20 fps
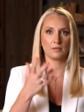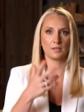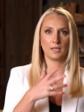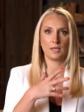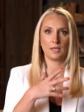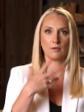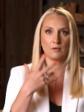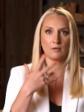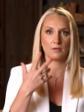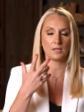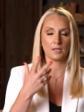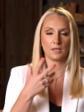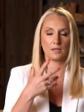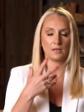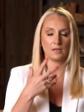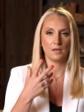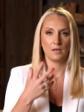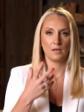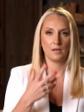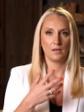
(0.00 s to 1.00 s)
chaotic,
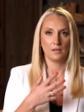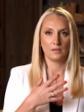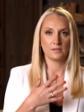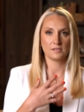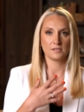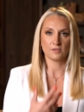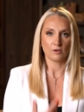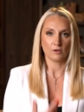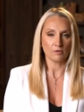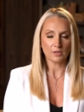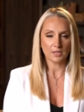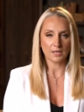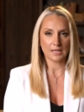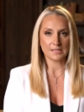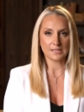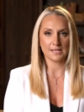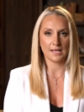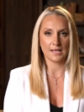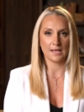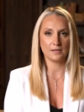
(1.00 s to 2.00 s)

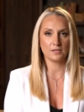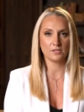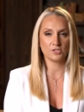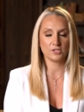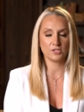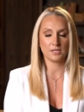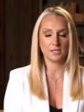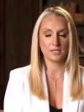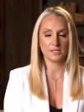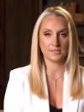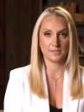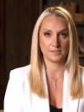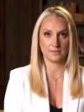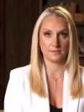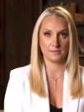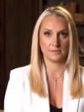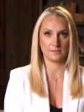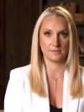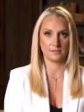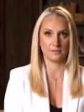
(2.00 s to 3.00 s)
disorganized energy
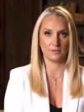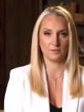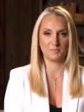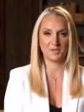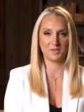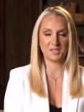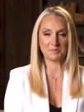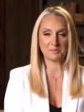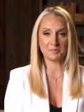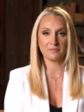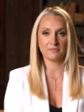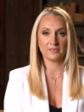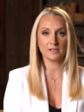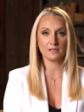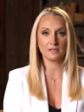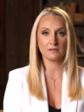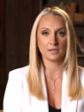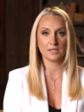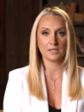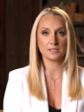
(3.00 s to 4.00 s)
is not making me feel
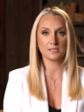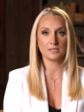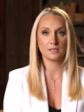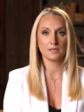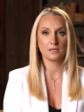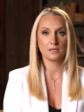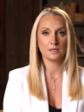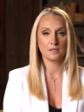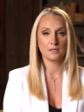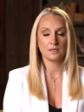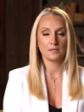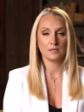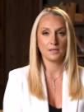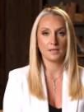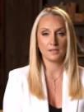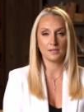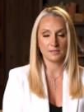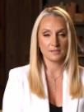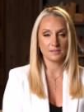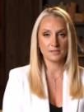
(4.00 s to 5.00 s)
great.
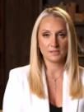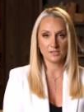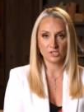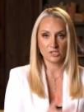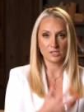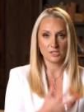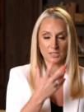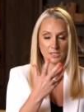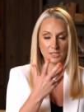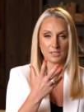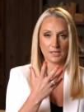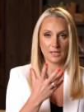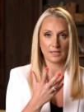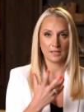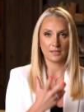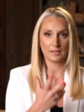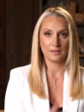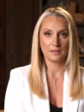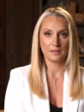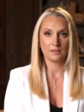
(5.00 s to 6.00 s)
And it's literally
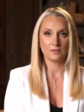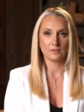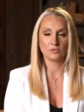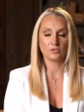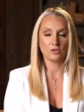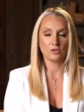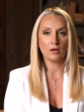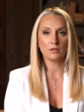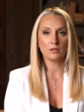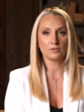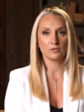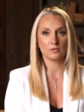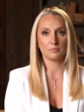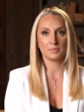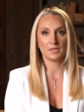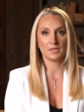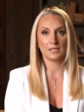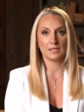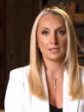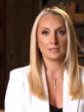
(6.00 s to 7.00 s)
like dawned on
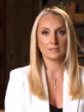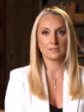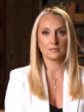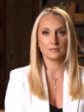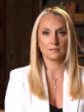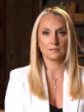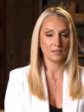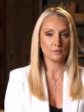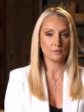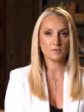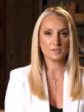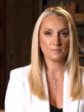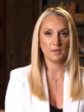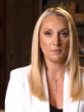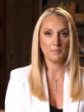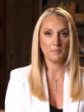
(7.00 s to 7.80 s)
me that was my